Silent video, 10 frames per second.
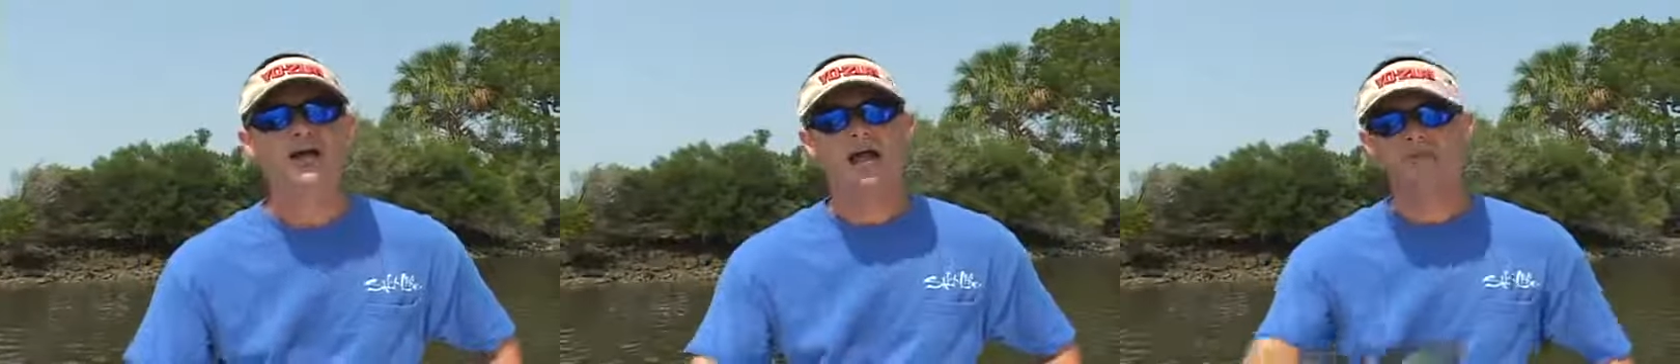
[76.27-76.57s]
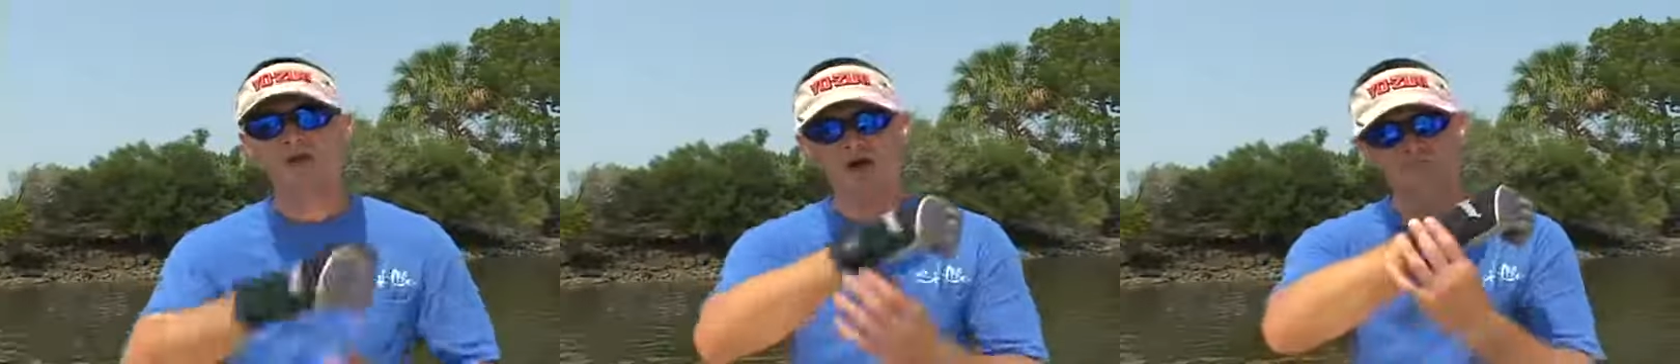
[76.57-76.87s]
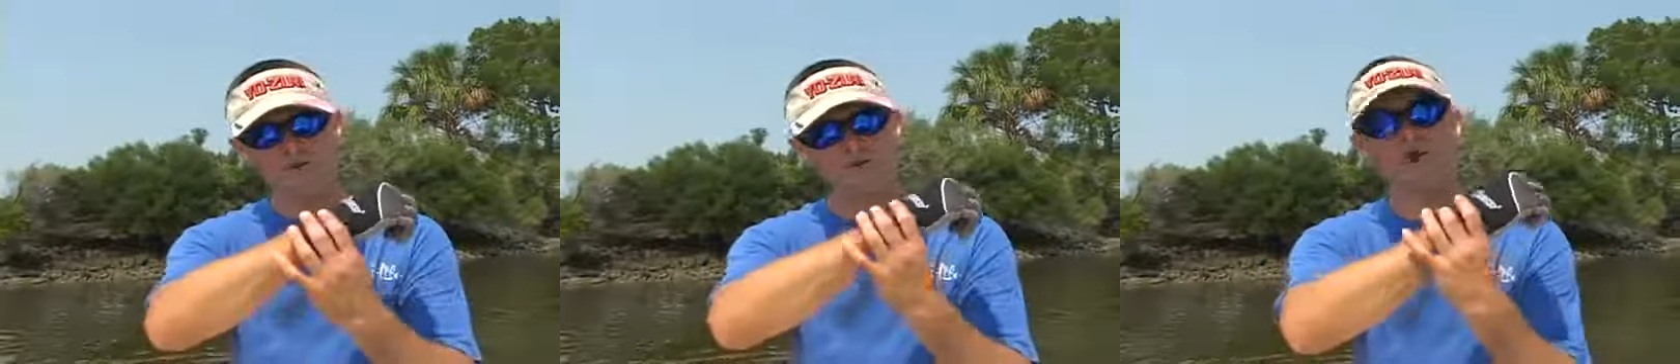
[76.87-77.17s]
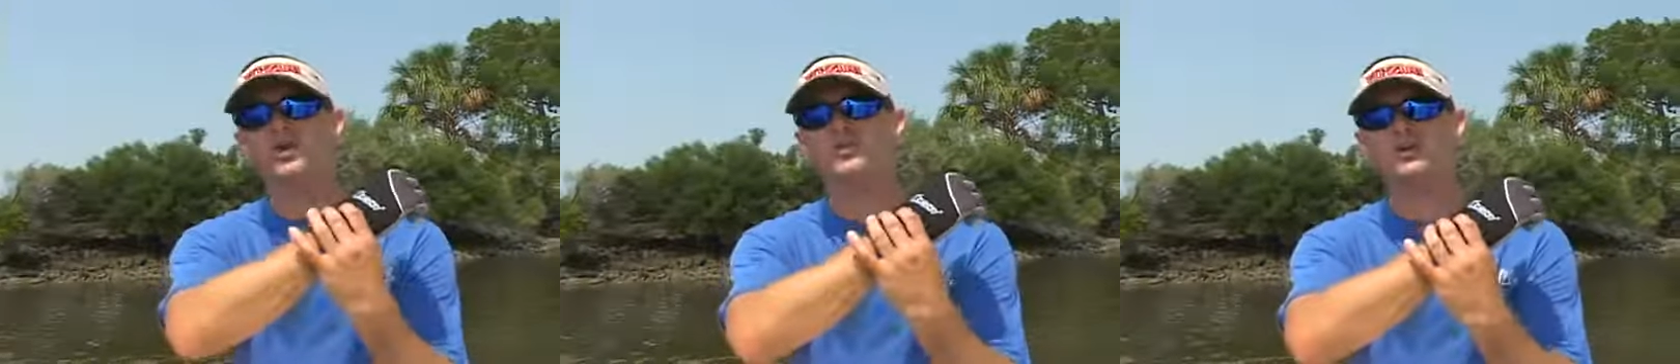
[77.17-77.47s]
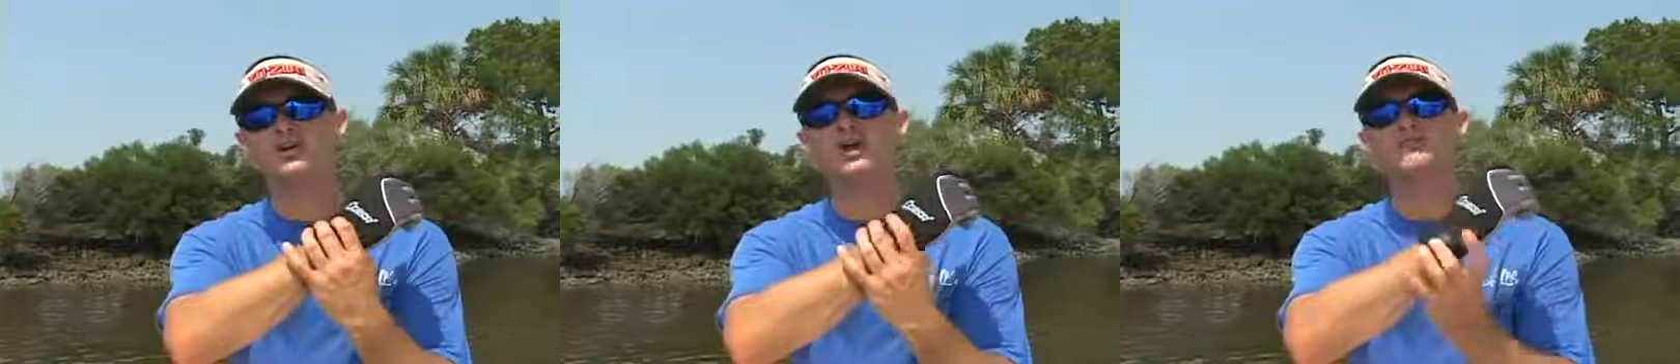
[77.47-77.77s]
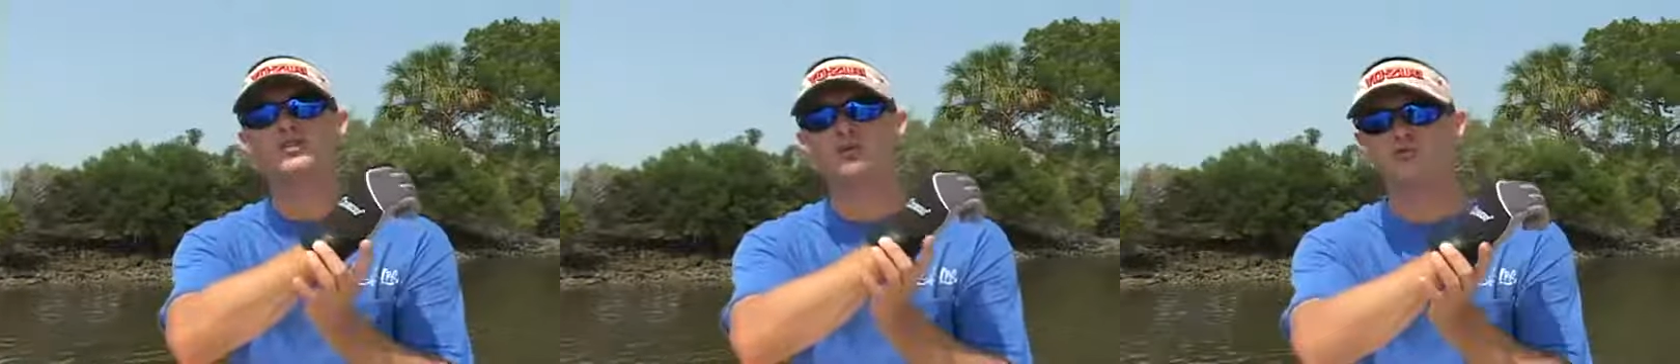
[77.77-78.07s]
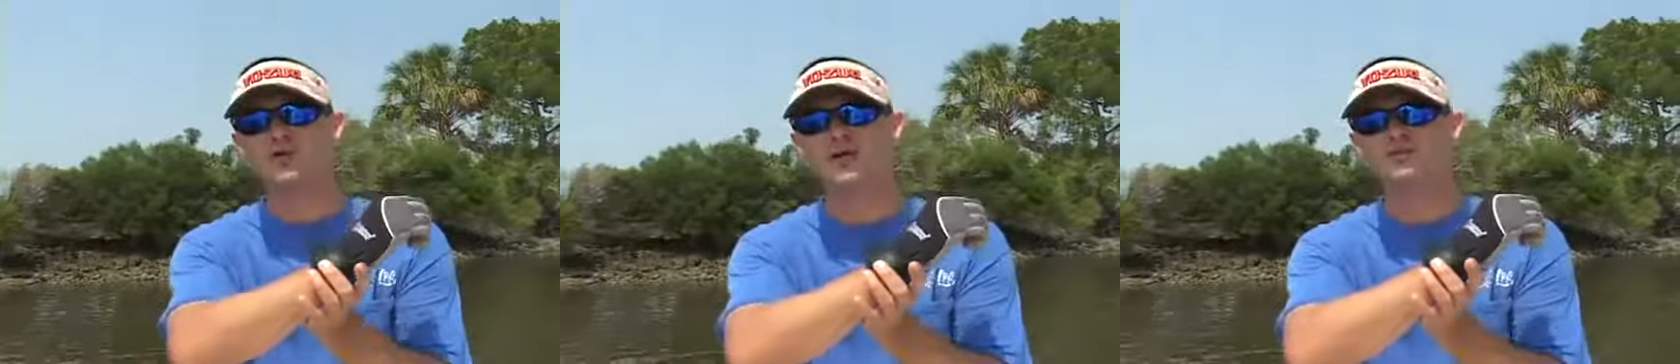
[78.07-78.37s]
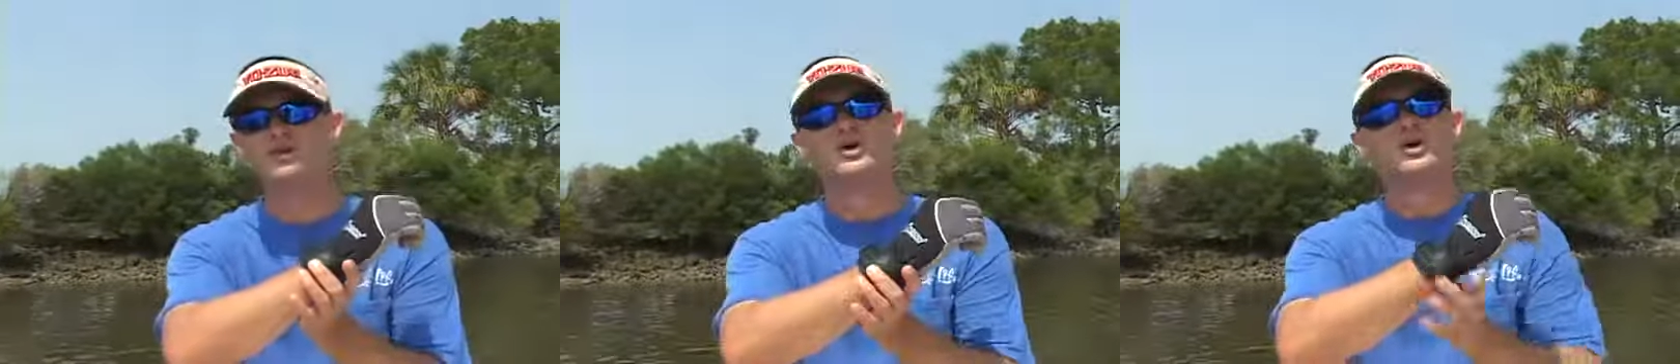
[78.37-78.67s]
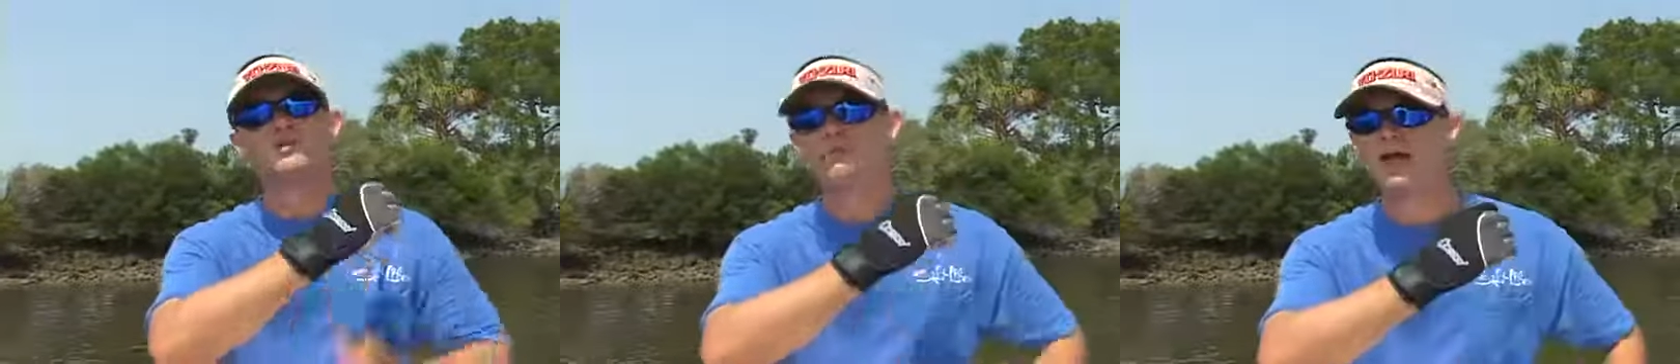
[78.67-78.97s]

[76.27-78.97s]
and the upper part of the glove and the wrist are